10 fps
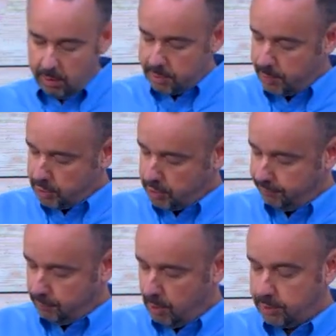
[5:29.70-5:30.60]
especially
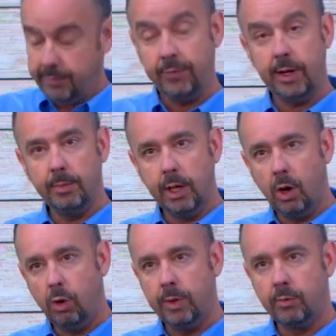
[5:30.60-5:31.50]
for multifamily
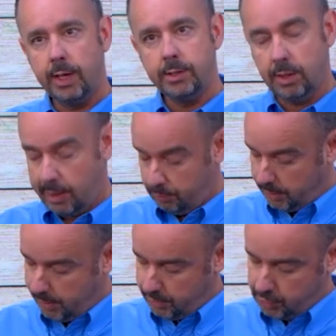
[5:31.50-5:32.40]
home and rental
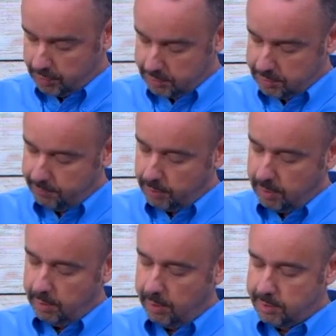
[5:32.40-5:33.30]
applications,
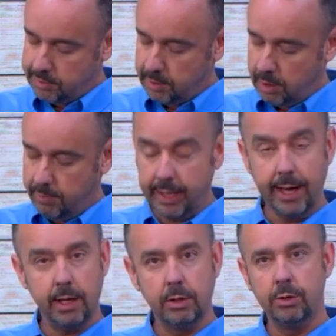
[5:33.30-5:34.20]
is a
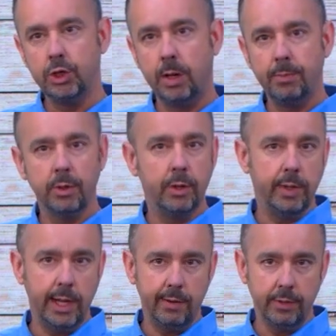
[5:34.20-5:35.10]
mechanical jumper that
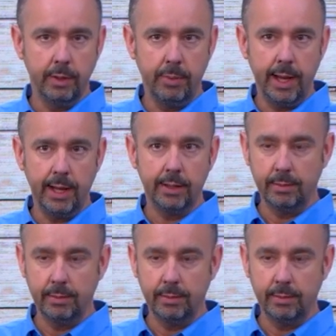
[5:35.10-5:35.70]
we have in the back.